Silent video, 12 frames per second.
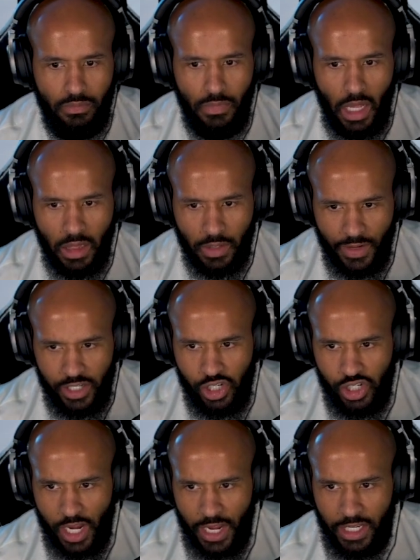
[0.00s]
elevation
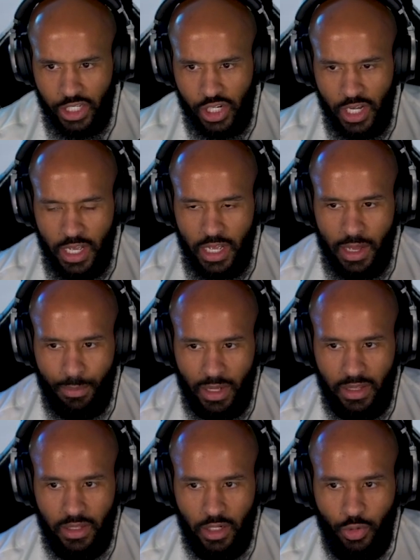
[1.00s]
change.
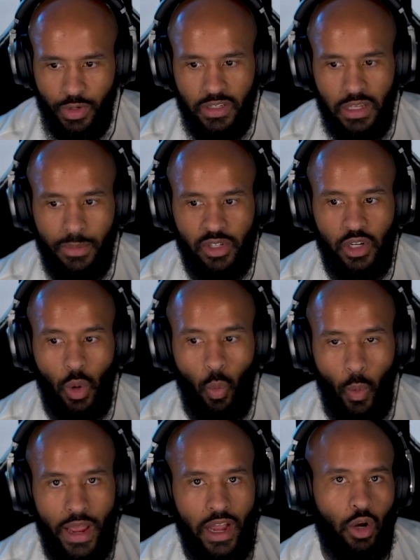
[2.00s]
But Korean Zombie is gonna
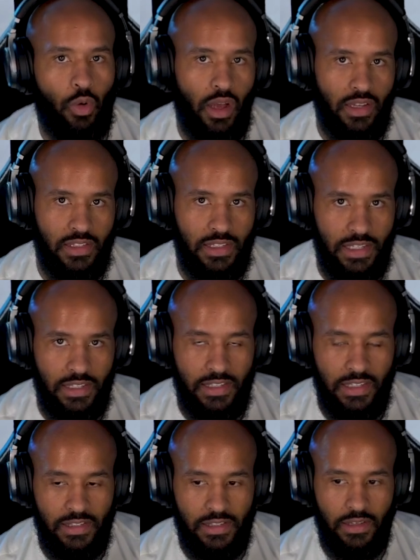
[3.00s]
wait across the
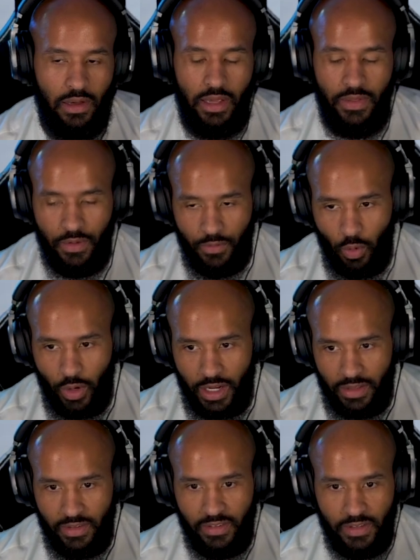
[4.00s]
distance in the void
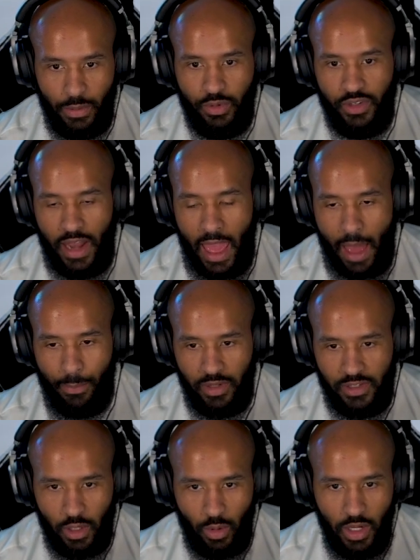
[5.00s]
to see what's gonna happen.
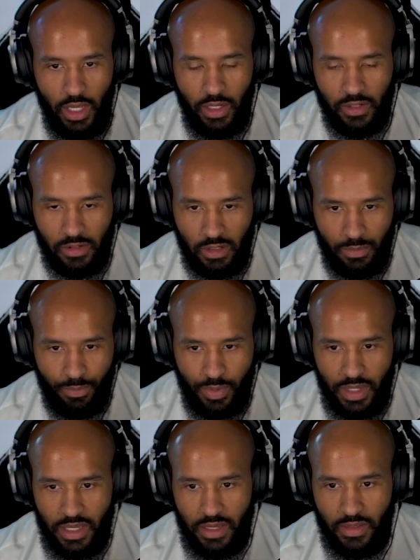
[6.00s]
So it's gonna
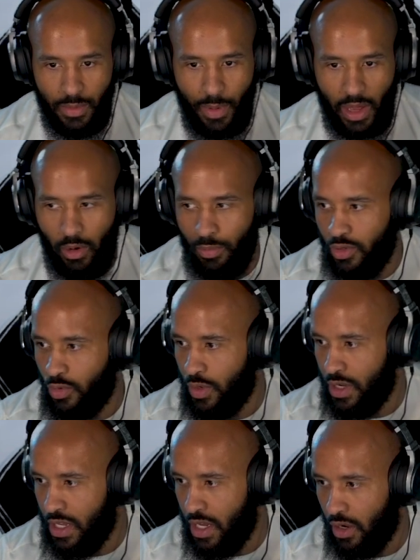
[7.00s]
be the battle between
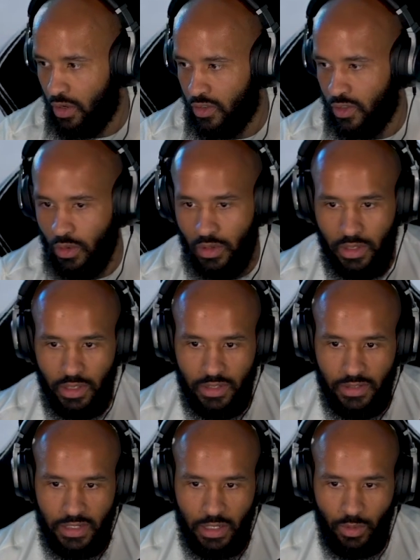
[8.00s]
here. So let us
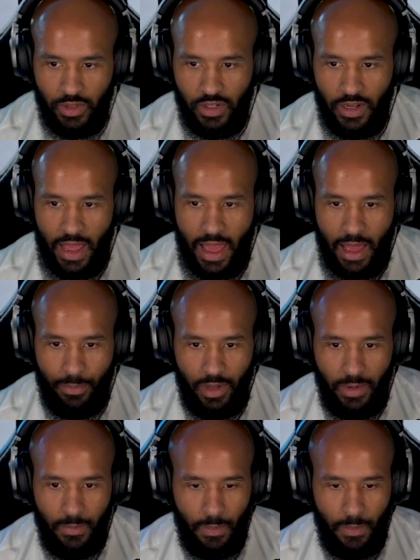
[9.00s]
see what's gonna happen.